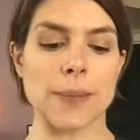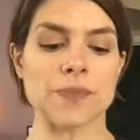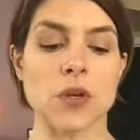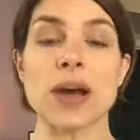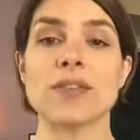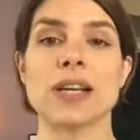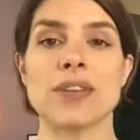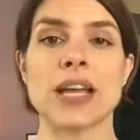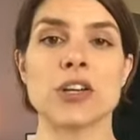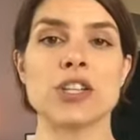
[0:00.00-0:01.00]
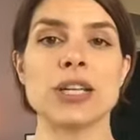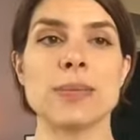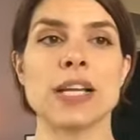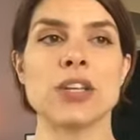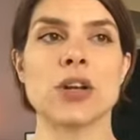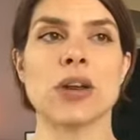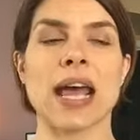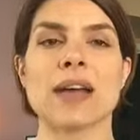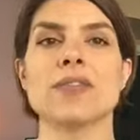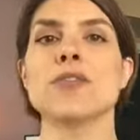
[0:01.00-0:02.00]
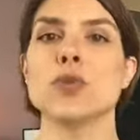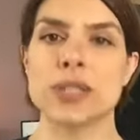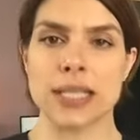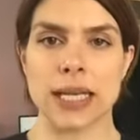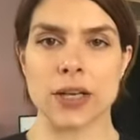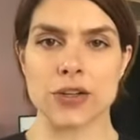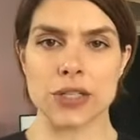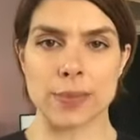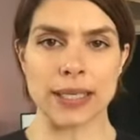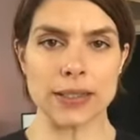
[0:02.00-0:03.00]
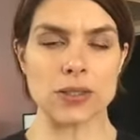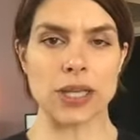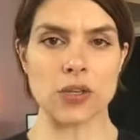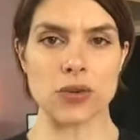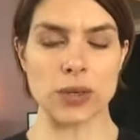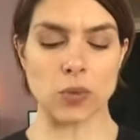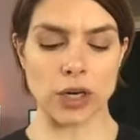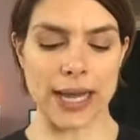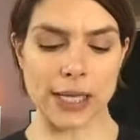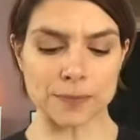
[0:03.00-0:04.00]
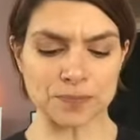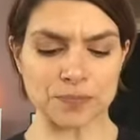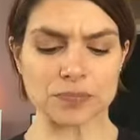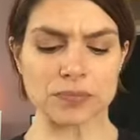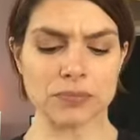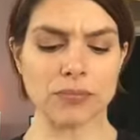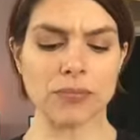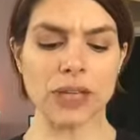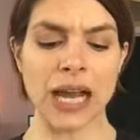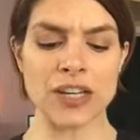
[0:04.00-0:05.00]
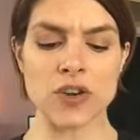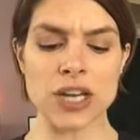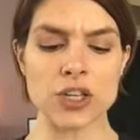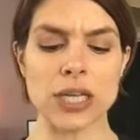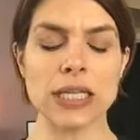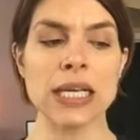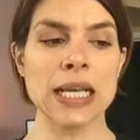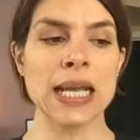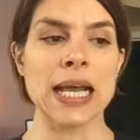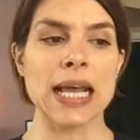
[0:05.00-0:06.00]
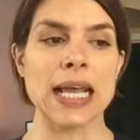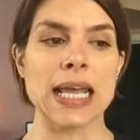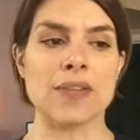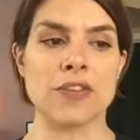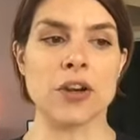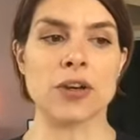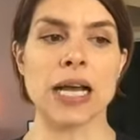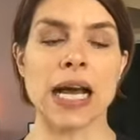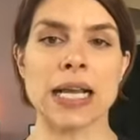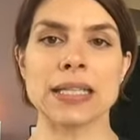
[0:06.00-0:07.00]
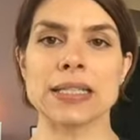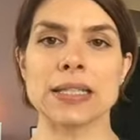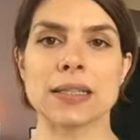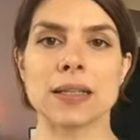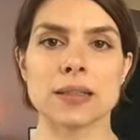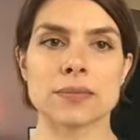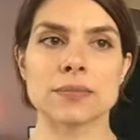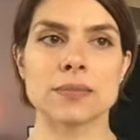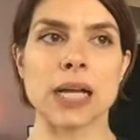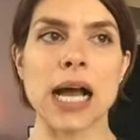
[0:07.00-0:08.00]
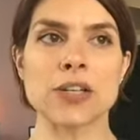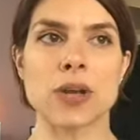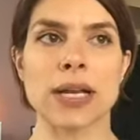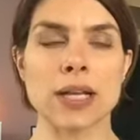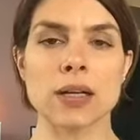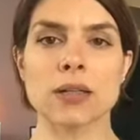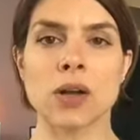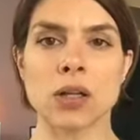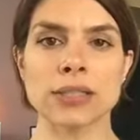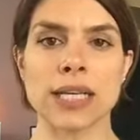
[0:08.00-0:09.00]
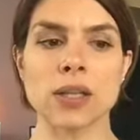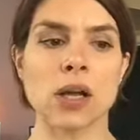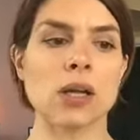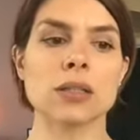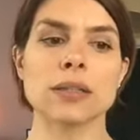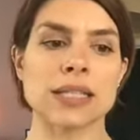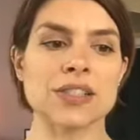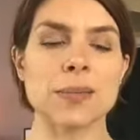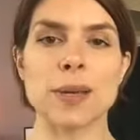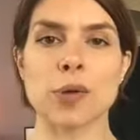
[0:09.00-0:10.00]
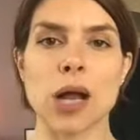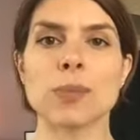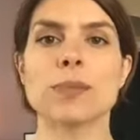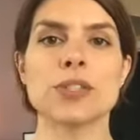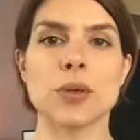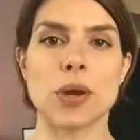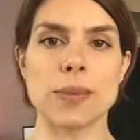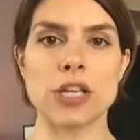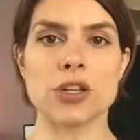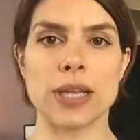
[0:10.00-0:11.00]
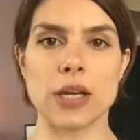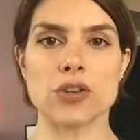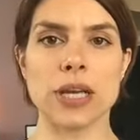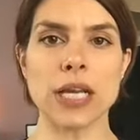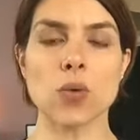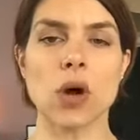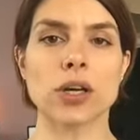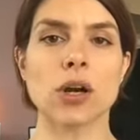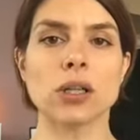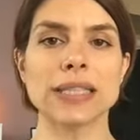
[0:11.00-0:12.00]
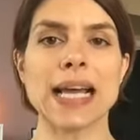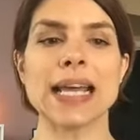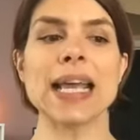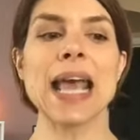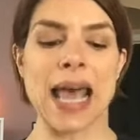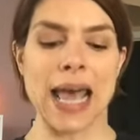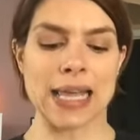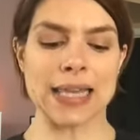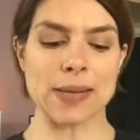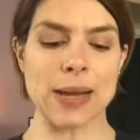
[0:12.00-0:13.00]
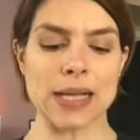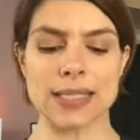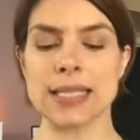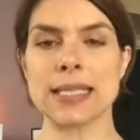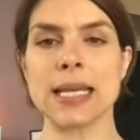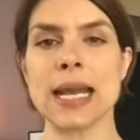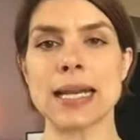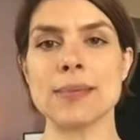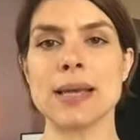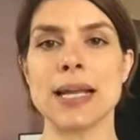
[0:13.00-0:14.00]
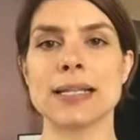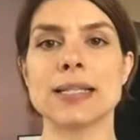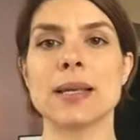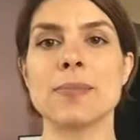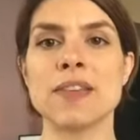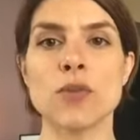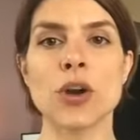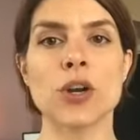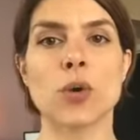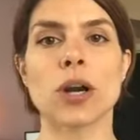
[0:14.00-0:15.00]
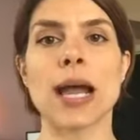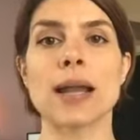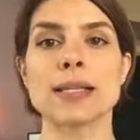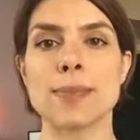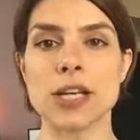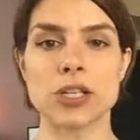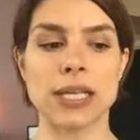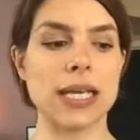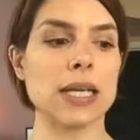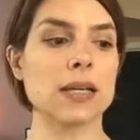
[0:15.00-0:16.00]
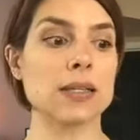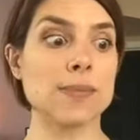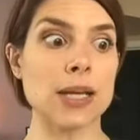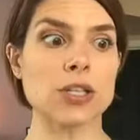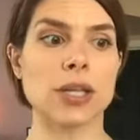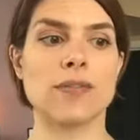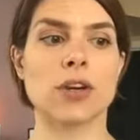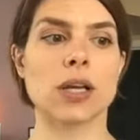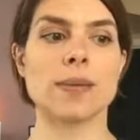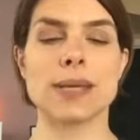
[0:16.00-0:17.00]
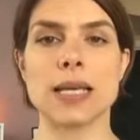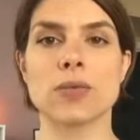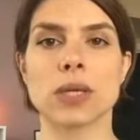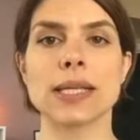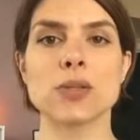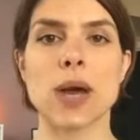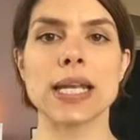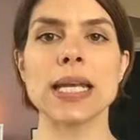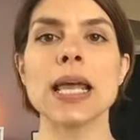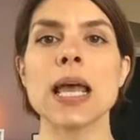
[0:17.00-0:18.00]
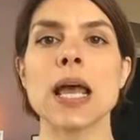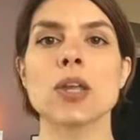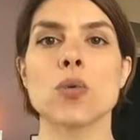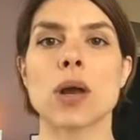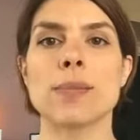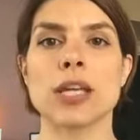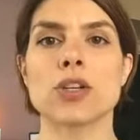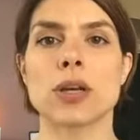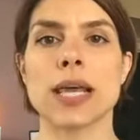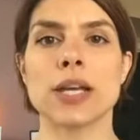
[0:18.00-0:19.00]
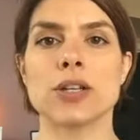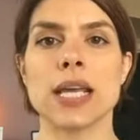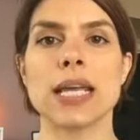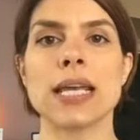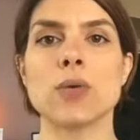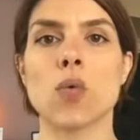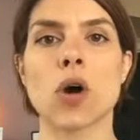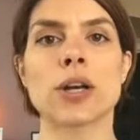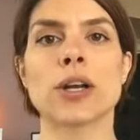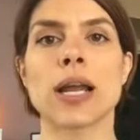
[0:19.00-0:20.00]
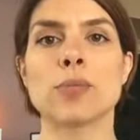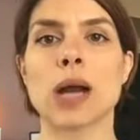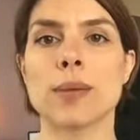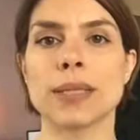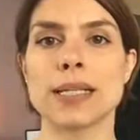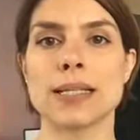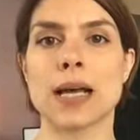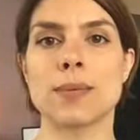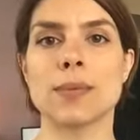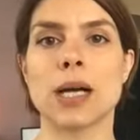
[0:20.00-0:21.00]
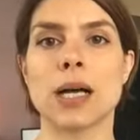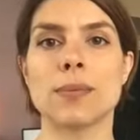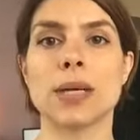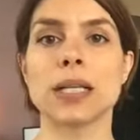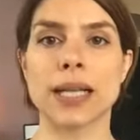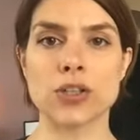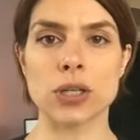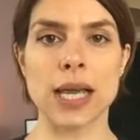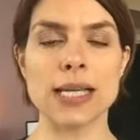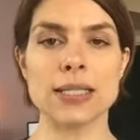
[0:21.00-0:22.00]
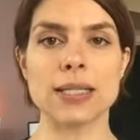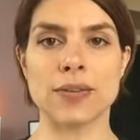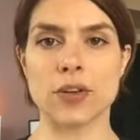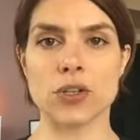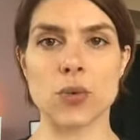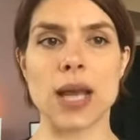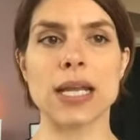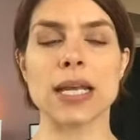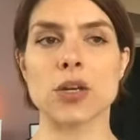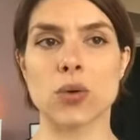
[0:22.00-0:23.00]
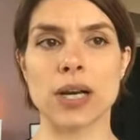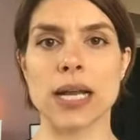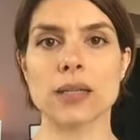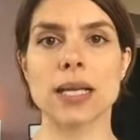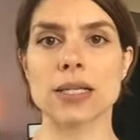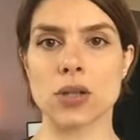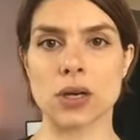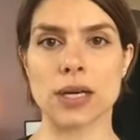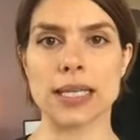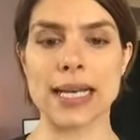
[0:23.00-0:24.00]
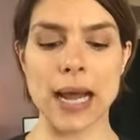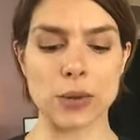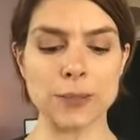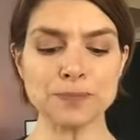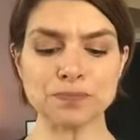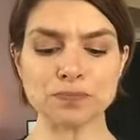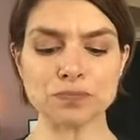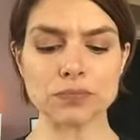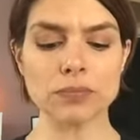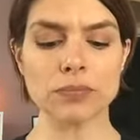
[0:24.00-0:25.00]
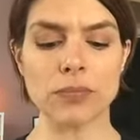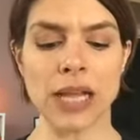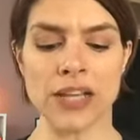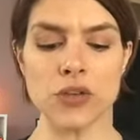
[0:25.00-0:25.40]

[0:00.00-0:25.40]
you have enough energy, but you don't have food sitting in your stomach so that you can work out. Hydration, if you're not hydrating all day long, that's going to be a problem. So you want to make sure that you're drinking water all day. And then about 60 to 90 minutes before your workout, especially if you're going to be really sweaty, you want to make sure that you're taking in water and probably some electrolytes if you're sweating and your workout is longer than an hour. And you